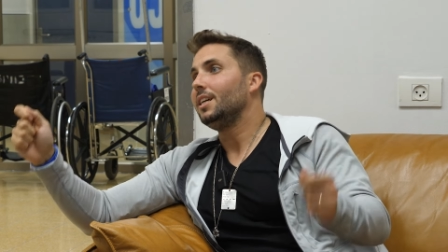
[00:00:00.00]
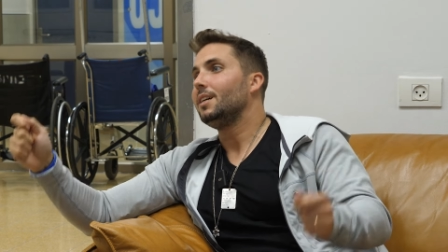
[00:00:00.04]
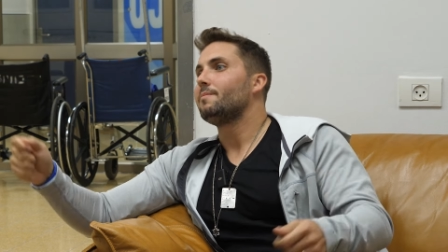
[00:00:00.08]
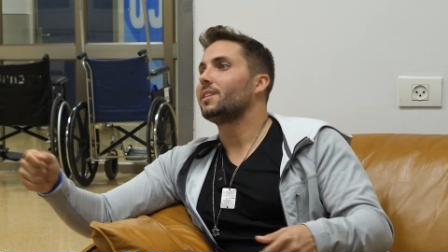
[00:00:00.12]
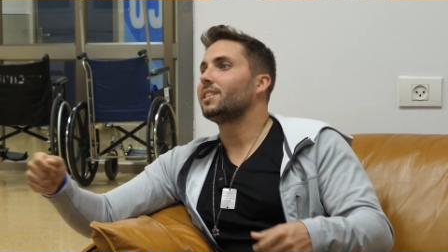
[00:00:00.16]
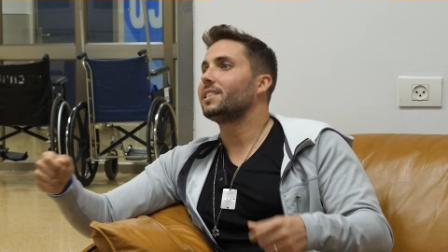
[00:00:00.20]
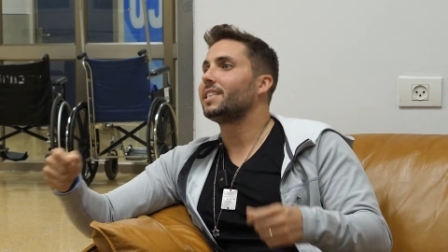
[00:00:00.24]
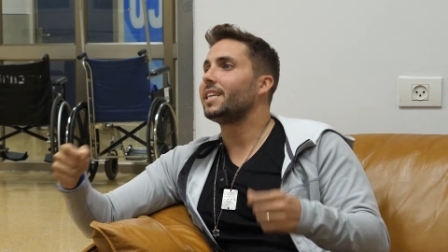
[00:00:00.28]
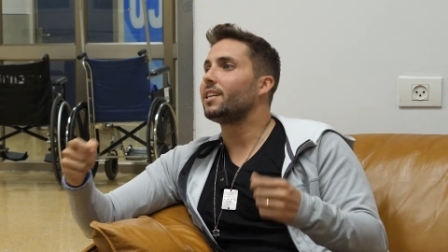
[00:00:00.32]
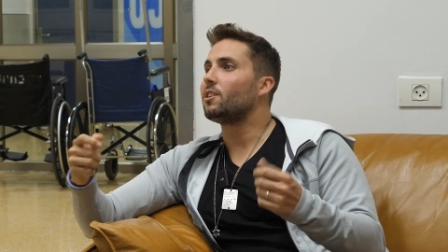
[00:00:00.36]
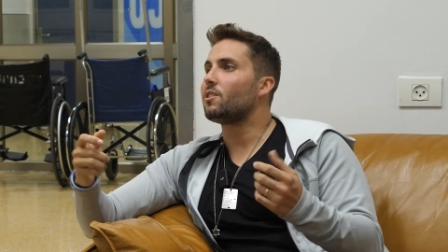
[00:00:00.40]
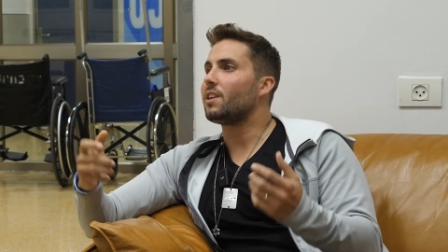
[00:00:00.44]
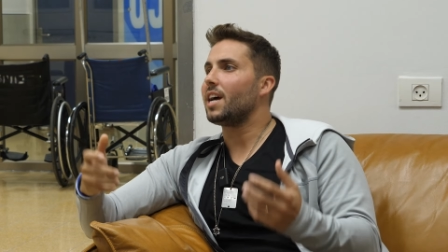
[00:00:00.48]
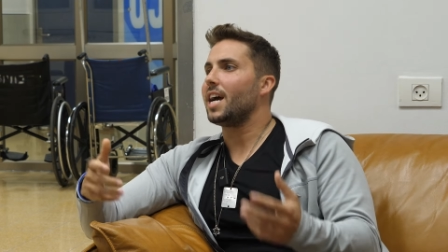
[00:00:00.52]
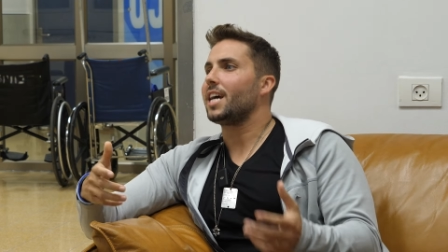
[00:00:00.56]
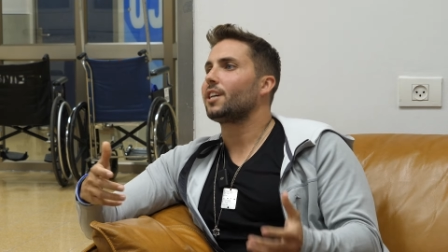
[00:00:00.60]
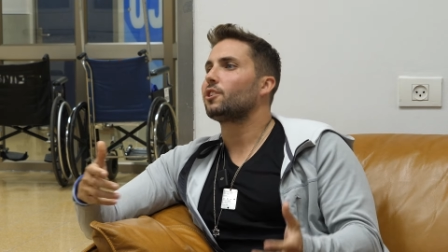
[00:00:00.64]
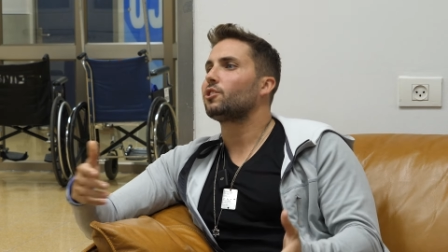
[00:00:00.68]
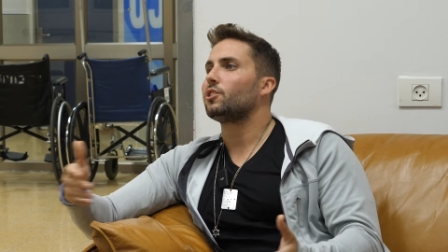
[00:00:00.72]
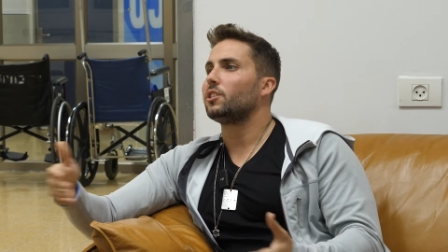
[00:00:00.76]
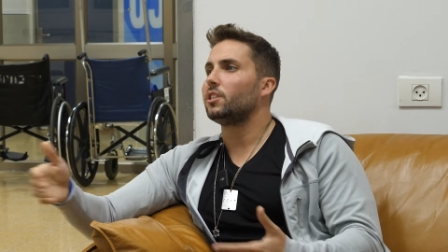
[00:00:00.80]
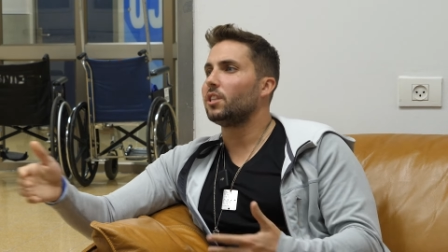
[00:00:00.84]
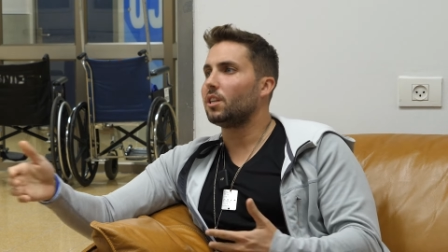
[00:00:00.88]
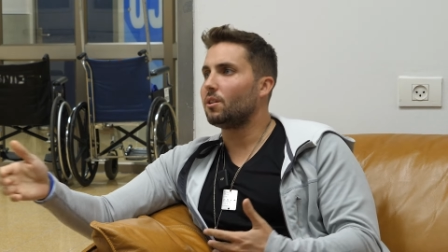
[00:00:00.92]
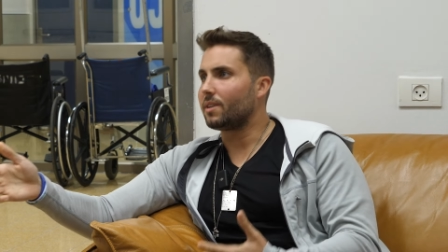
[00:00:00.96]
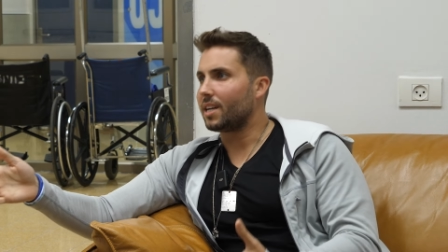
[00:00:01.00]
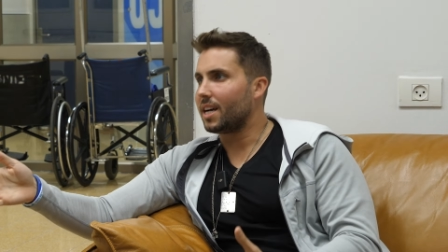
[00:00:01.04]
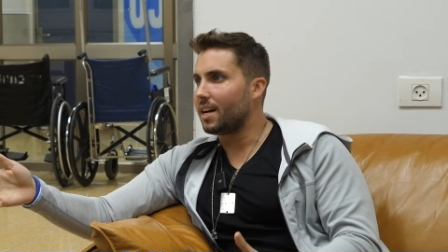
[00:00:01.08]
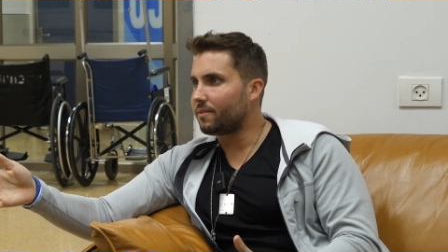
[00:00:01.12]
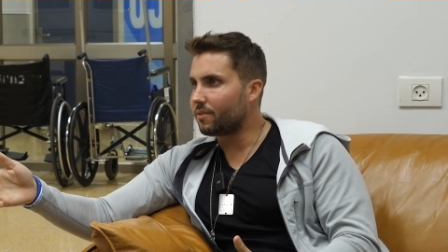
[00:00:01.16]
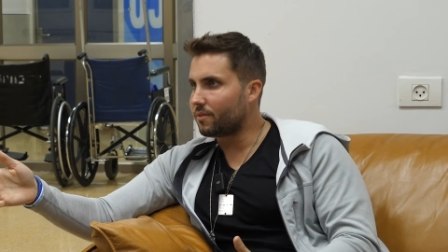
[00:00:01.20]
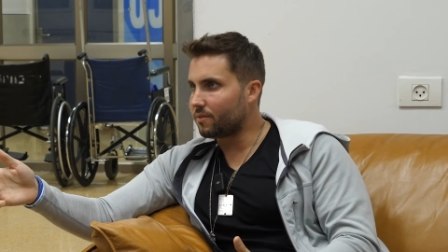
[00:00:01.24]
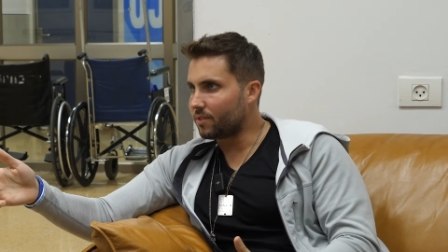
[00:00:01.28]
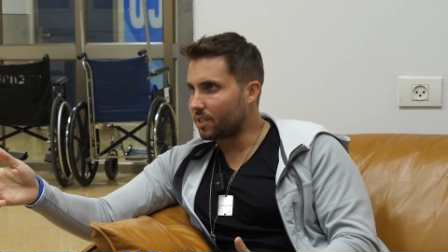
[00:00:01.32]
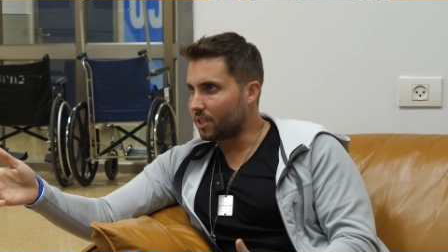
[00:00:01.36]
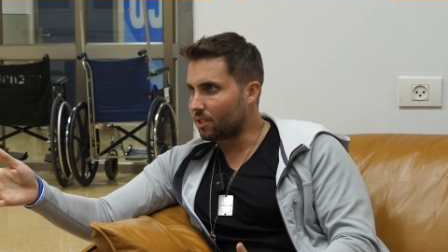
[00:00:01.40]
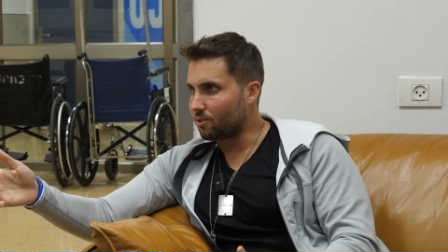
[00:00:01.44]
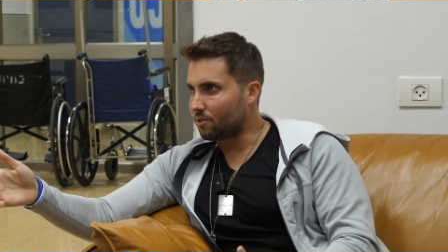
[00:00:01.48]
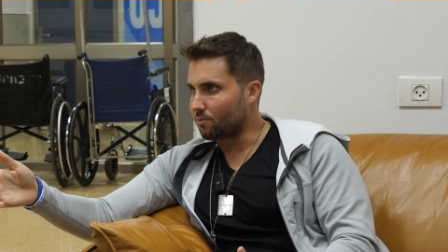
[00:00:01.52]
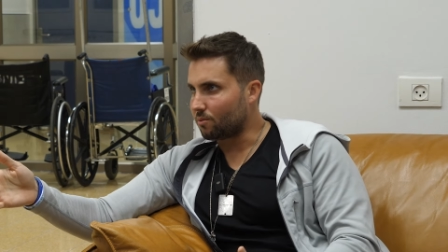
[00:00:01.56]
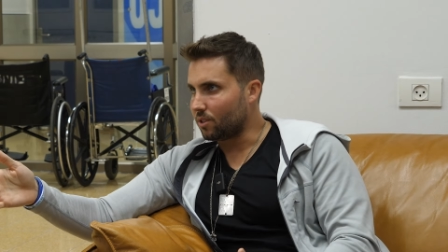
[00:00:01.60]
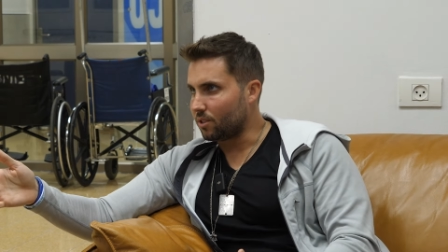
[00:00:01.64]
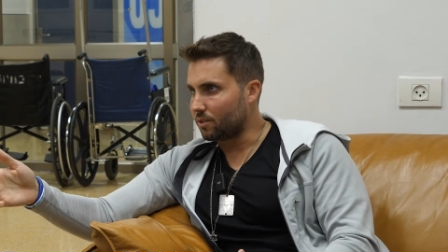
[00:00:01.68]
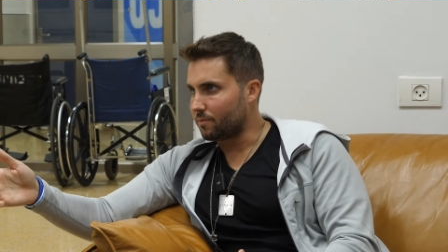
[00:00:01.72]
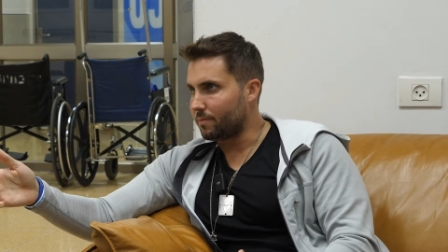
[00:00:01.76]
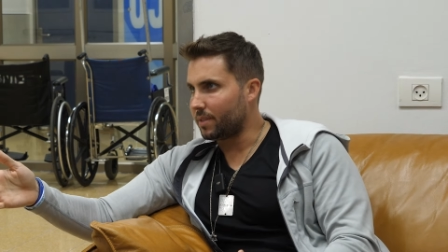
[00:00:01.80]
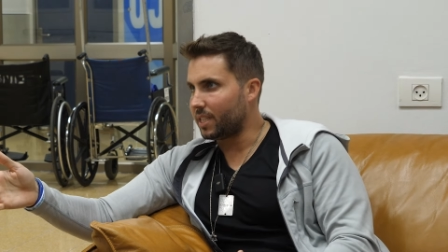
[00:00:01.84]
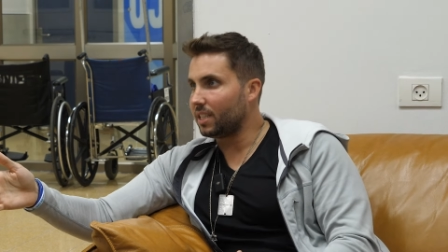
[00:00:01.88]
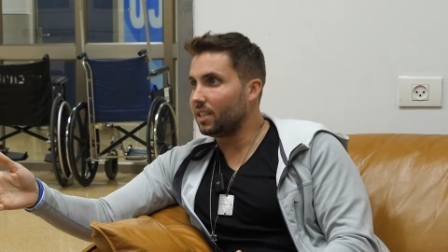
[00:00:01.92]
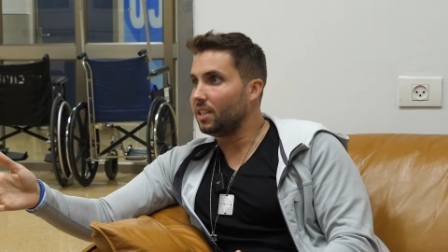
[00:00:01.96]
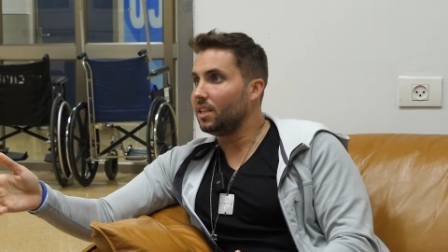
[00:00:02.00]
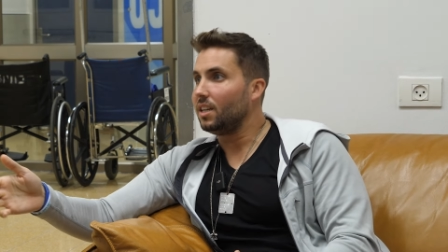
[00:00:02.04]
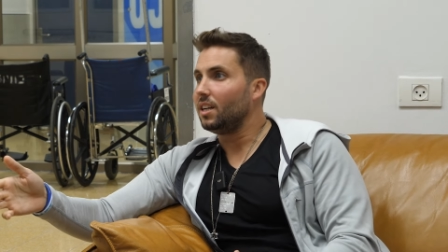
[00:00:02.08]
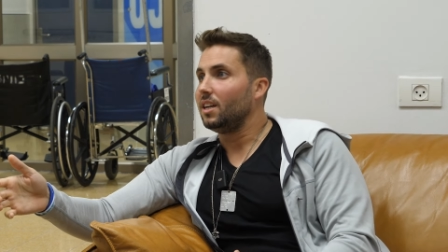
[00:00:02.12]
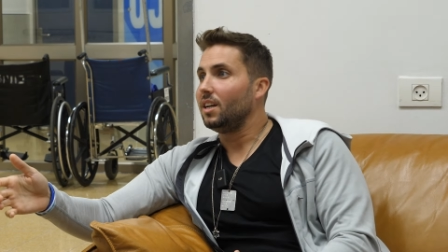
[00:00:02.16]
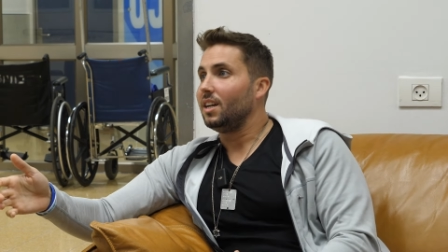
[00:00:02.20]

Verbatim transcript: because they don't actually know what half of these words mean.